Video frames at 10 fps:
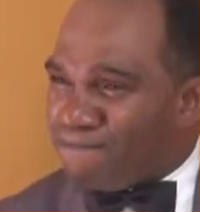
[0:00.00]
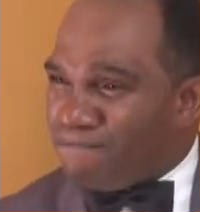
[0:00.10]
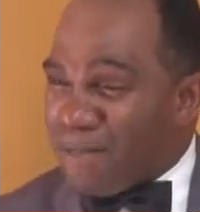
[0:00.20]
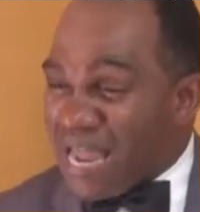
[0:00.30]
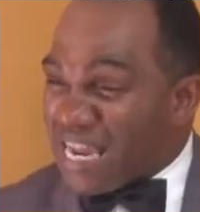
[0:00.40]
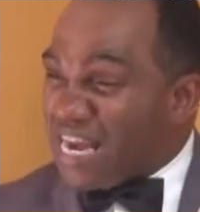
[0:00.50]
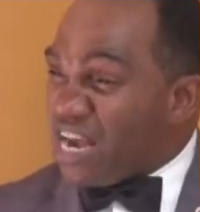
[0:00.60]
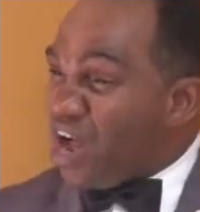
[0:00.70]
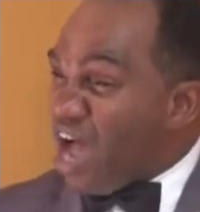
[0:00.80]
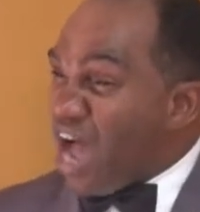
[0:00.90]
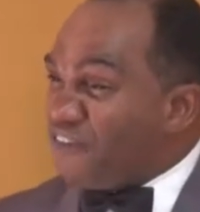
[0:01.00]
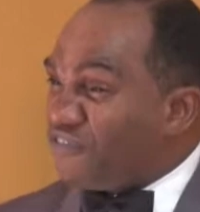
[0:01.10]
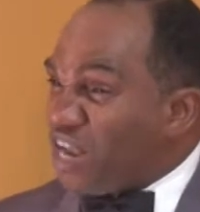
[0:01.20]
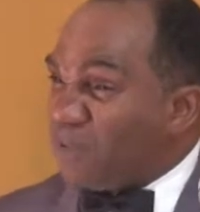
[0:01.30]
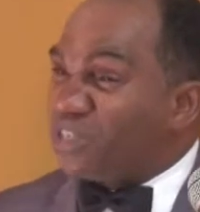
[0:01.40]
Making it hard
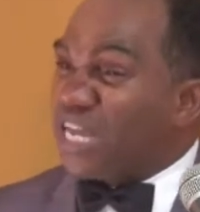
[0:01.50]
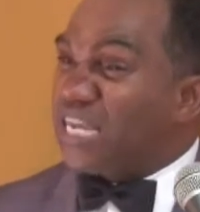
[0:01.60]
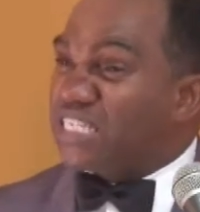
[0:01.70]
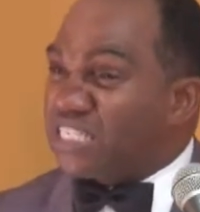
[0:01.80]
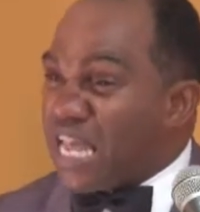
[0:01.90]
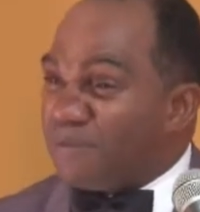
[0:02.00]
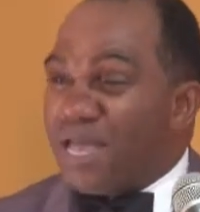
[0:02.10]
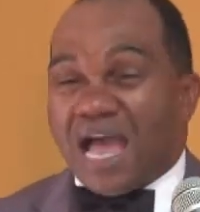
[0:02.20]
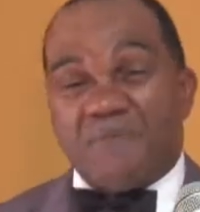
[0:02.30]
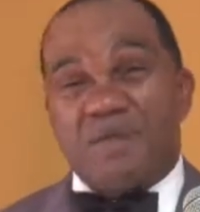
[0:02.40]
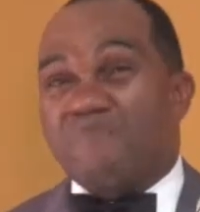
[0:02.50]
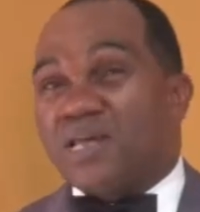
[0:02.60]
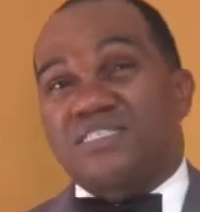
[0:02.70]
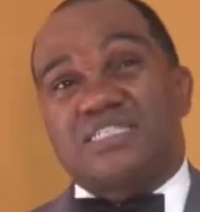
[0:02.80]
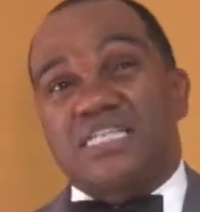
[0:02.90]
for him to accept. I mean,
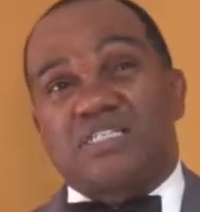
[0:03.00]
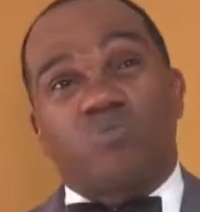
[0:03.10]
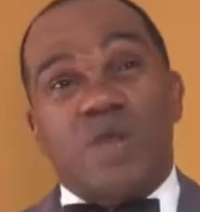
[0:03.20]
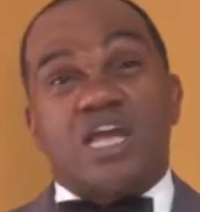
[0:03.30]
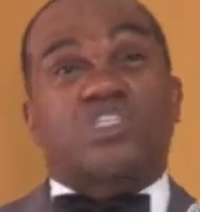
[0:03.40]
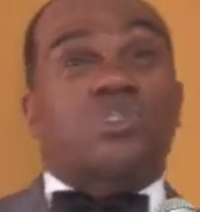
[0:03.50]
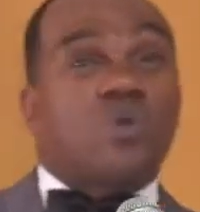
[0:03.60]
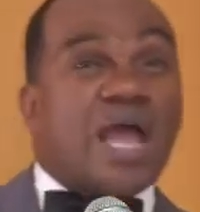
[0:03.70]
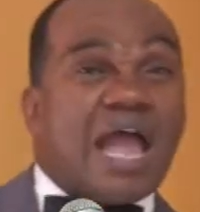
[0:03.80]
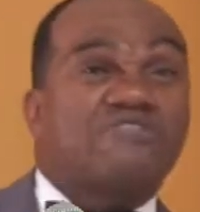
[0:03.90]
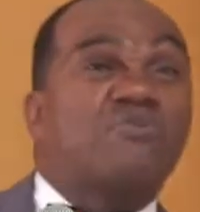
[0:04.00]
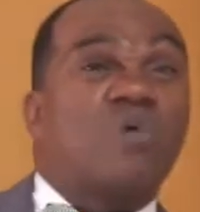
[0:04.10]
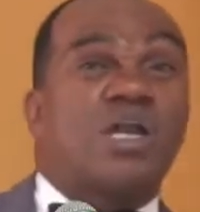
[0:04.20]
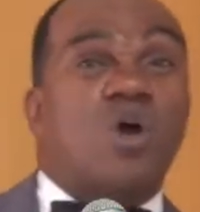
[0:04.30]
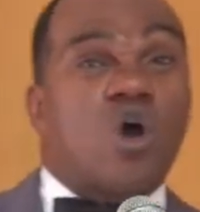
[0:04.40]
brothers and sisters, we're two halves of
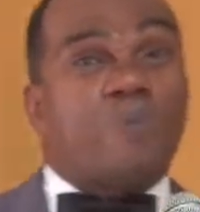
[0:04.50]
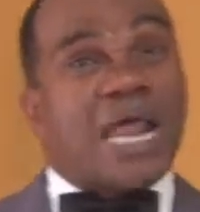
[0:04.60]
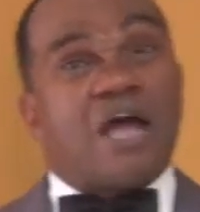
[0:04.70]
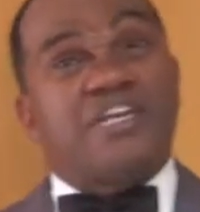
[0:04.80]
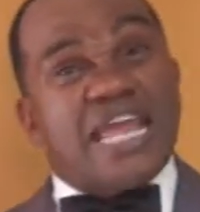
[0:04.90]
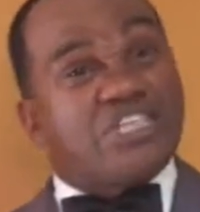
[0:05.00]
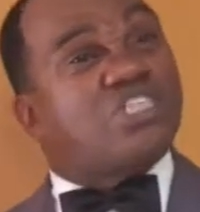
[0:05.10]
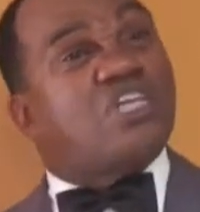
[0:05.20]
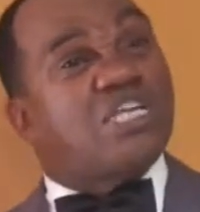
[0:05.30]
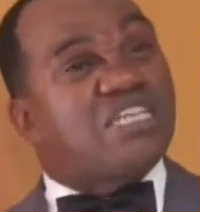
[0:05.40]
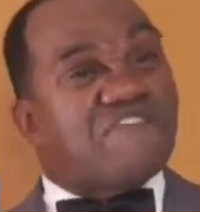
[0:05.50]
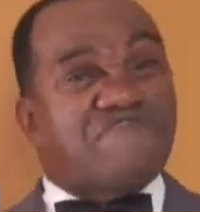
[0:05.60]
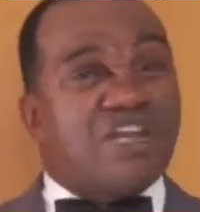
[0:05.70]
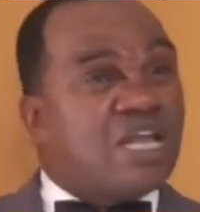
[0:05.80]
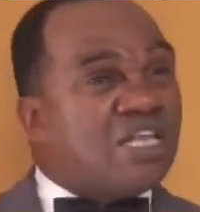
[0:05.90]
one whole, but our natures are
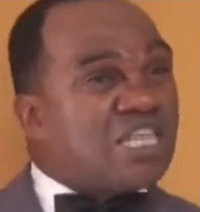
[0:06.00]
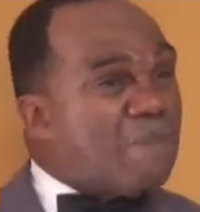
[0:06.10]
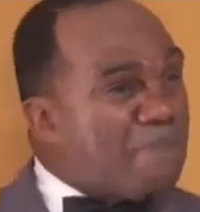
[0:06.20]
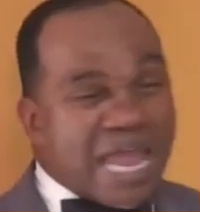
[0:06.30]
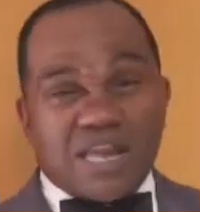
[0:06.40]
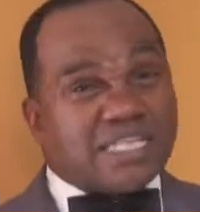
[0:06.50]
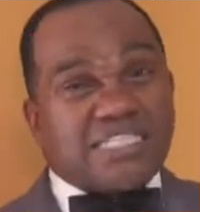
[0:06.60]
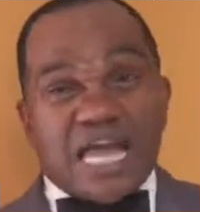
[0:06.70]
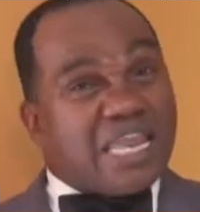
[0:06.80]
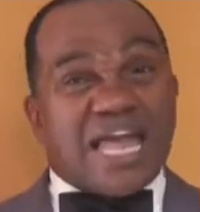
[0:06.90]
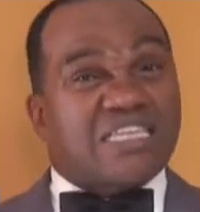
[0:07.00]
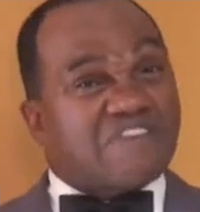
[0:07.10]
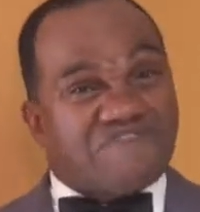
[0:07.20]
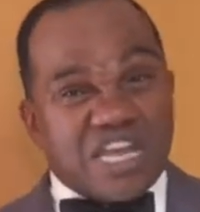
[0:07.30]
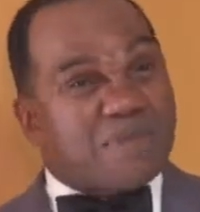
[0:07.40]
different. The male is not like
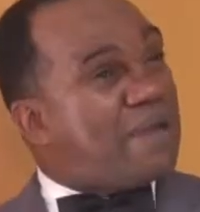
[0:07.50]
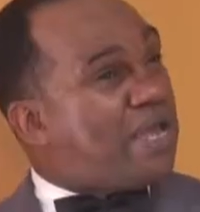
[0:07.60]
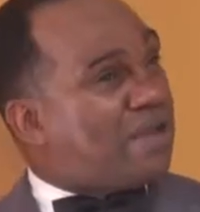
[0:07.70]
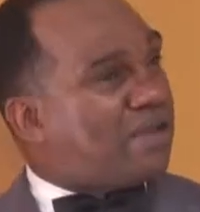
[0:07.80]
the female.